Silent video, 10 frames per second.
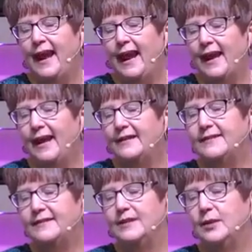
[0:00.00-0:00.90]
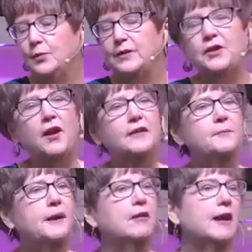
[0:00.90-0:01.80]
And we talked
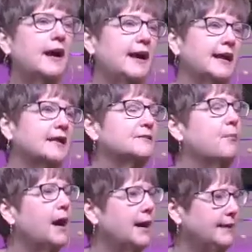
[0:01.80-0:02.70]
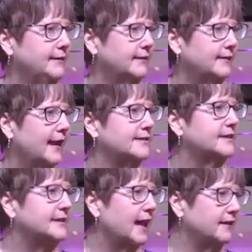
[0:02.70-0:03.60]
about God as mind, as
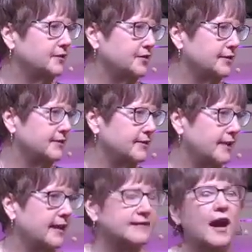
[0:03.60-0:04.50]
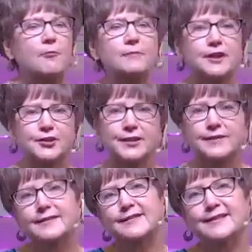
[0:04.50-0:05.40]
intelligence, as
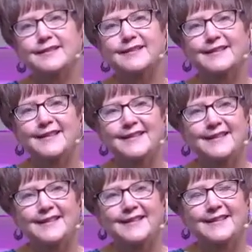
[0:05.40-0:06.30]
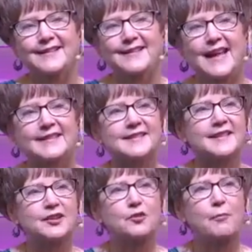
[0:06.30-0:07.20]
omniscience. That
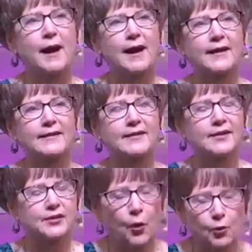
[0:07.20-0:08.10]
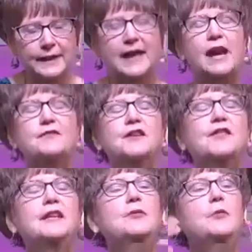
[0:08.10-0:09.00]
single mind that's holding
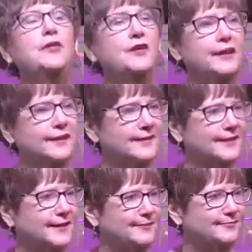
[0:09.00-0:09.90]
everything within it,